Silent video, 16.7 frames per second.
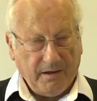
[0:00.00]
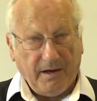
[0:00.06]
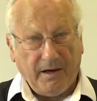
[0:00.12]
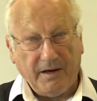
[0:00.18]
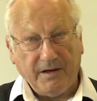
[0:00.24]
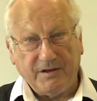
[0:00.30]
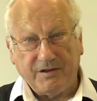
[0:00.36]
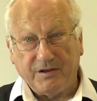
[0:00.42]

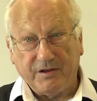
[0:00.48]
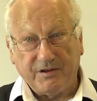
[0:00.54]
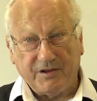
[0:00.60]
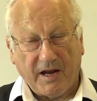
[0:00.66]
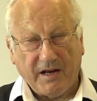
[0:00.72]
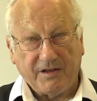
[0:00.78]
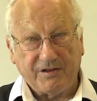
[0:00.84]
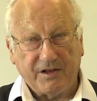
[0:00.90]
it
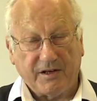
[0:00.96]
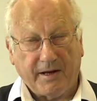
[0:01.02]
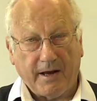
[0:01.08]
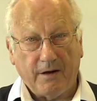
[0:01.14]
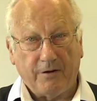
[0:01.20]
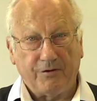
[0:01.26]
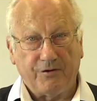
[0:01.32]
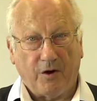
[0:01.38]
takes
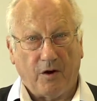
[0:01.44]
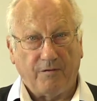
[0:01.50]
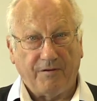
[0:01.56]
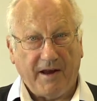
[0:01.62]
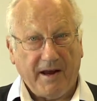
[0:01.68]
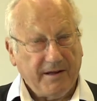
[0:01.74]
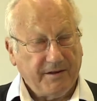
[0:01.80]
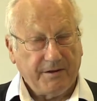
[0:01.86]
account
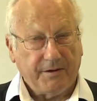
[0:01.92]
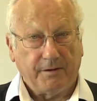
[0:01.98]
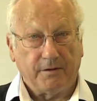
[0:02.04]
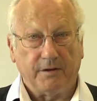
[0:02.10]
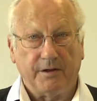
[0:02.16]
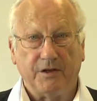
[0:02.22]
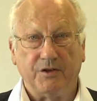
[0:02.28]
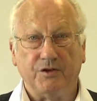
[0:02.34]
of
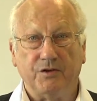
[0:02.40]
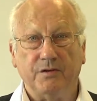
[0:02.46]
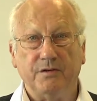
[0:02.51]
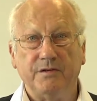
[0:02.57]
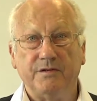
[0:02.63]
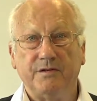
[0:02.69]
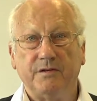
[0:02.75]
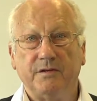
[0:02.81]
ethical
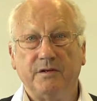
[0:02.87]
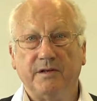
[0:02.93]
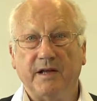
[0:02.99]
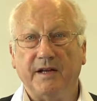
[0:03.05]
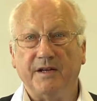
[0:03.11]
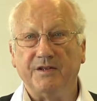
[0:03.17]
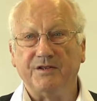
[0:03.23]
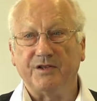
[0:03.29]
issues,
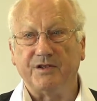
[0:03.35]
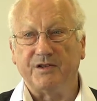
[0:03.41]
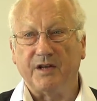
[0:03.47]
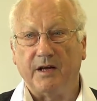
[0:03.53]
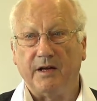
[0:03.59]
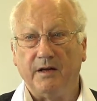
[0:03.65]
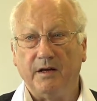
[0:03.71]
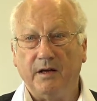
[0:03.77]
that is to
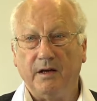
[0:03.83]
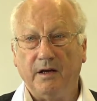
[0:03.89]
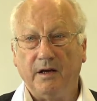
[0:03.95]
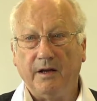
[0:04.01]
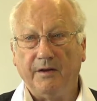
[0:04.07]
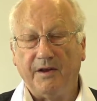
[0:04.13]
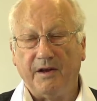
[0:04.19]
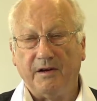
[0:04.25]
say,
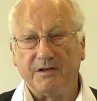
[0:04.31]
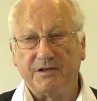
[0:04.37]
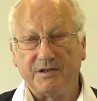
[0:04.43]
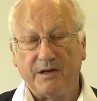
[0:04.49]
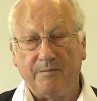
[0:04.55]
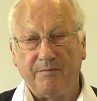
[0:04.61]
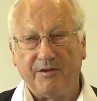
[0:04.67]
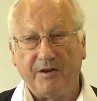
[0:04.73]
there are
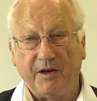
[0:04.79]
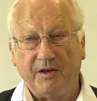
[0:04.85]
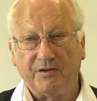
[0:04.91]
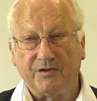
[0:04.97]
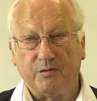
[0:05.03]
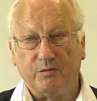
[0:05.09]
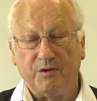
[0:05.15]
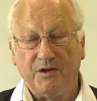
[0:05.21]
some
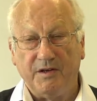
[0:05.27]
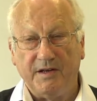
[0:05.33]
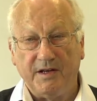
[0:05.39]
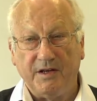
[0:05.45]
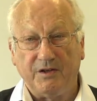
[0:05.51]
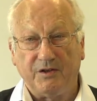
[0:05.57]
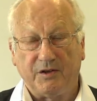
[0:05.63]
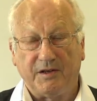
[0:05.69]
things that we
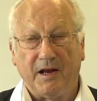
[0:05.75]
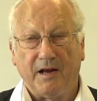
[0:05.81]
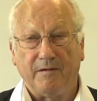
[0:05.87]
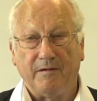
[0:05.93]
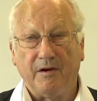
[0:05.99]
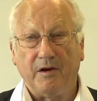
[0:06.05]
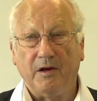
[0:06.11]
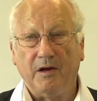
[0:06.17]
need to
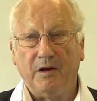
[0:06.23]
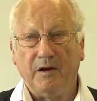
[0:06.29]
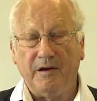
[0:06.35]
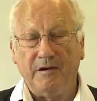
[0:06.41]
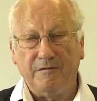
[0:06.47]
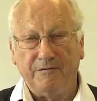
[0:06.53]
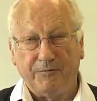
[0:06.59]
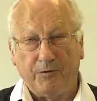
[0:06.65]
get
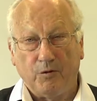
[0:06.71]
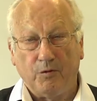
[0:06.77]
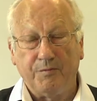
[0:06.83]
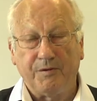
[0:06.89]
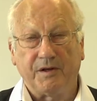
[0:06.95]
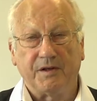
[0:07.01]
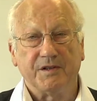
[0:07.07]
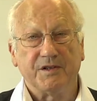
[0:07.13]

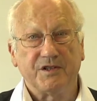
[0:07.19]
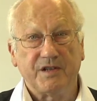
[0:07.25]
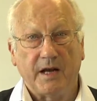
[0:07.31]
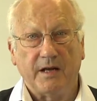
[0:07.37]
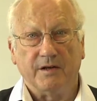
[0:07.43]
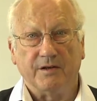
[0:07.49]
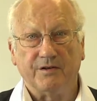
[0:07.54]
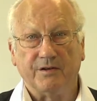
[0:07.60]
informed
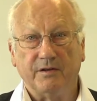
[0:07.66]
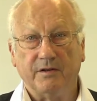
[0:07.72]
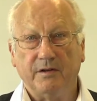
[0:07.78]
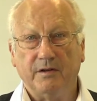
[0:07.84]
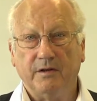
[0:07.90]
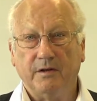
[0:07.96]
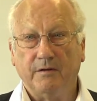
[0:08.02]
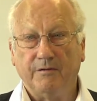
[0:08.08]
consent
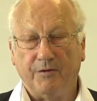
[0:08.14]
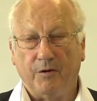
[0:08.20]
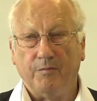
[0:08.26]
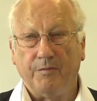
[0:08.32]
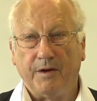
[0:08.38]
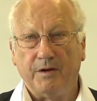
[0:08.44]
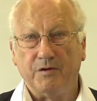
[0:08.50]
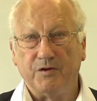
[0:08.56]

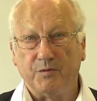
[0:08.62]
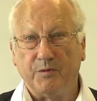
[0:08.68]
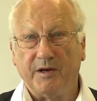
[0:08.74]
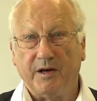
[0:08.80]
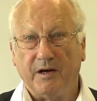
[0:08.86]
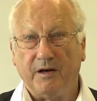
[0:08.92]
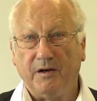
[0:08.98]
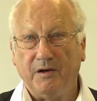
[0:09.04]
from those we
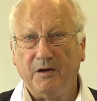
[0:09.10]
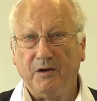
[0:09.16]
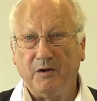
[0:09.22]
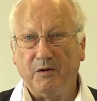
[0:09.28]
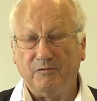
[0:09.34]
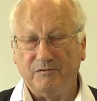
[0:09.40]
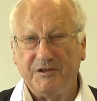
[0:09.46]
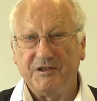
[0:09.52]
are
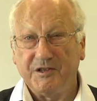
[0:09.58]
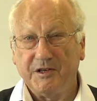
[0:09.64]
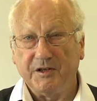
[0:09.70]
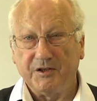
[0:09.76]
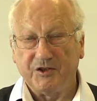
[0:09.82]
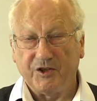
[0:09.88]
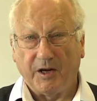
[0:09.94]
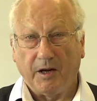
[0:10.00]

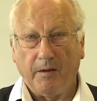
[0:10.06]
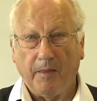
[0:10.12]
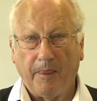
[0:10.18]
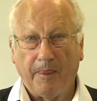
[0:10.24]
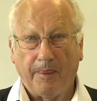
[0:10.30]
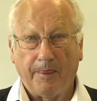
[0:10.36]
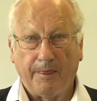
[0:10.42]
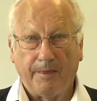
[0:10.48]
researching
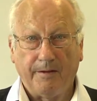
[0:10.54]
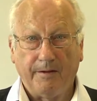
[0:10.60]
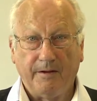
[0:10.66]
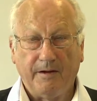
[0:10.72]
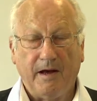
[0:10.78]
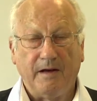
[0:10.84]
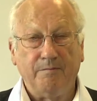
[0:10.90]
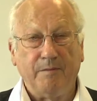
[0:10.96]

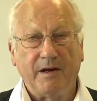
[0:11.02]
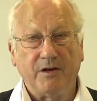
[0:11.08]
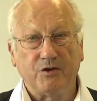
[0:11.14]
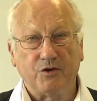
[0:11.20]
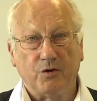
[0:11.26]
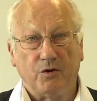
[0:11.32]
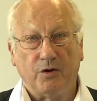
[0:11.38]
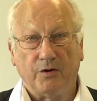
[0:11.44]
and make
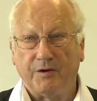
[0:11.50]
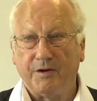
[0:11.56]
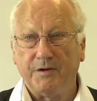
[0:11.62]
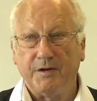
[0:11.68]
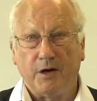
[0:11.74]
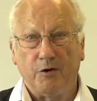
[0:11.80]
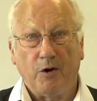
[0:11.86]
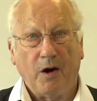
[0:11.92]
sure
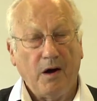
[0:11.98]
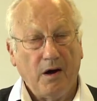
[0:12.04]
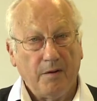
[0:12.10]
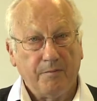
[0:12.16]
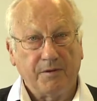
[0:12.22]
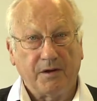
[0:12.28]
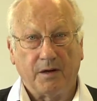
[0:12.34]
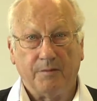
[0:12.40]
that no
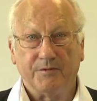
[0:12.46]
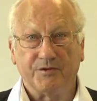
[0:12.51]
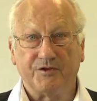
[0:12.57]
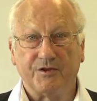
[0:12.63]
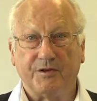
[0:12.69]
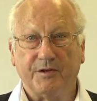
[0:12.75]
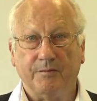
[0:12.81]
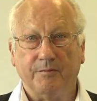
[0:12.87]
harm comes
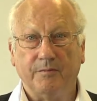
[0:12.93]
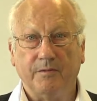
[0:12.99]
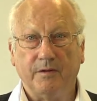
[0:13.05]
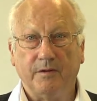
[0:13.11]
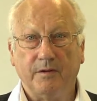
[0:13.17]
to them,